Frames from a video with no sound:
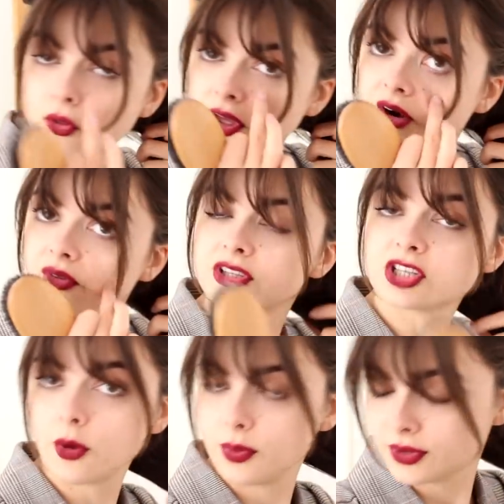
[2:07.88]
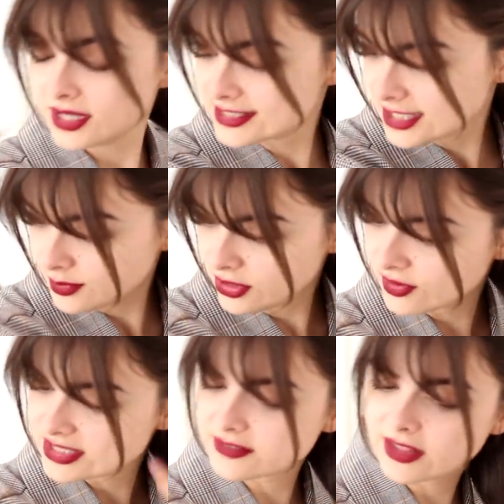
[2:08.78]
all the hair on the top is gonna be
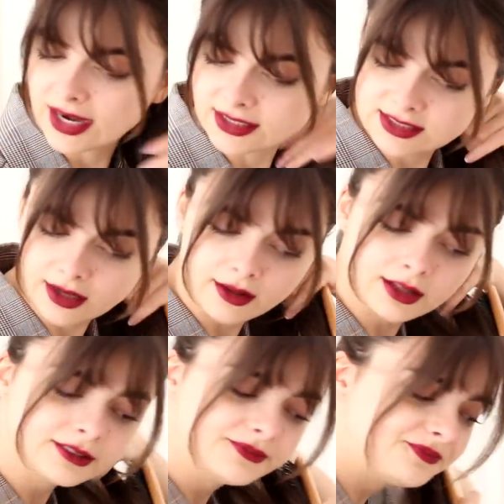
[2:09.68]
the rest of the hairstyle.